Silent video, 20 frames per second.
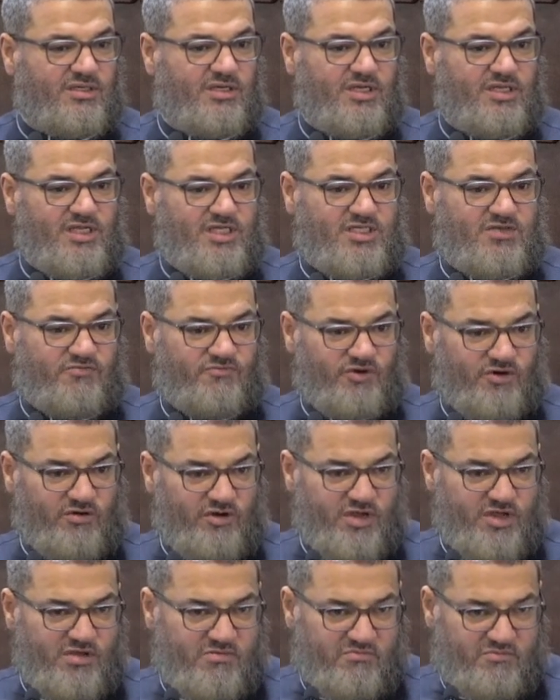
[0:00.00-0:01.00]
And that's a
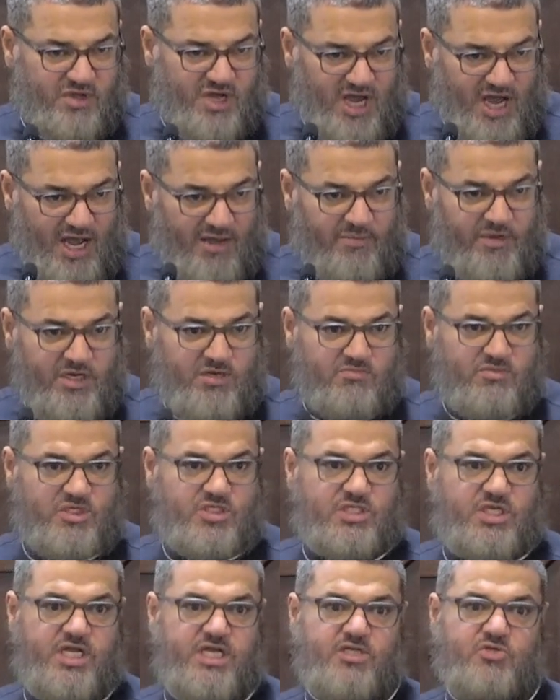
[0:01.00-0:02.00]
very common
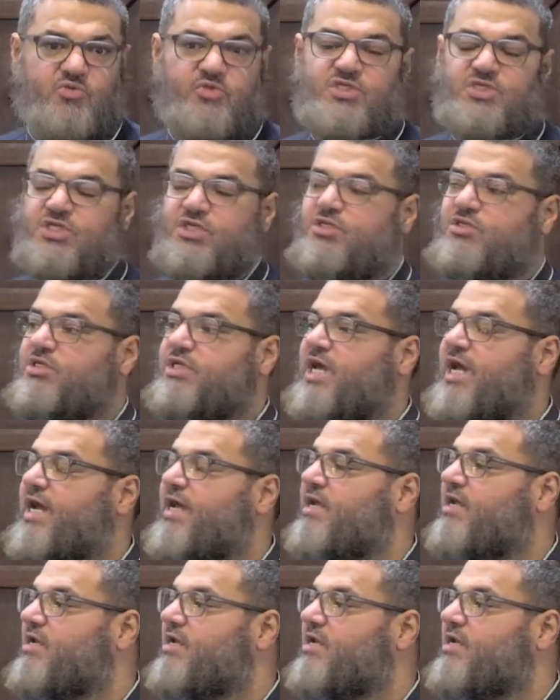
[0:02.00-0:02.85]
mistake we see today.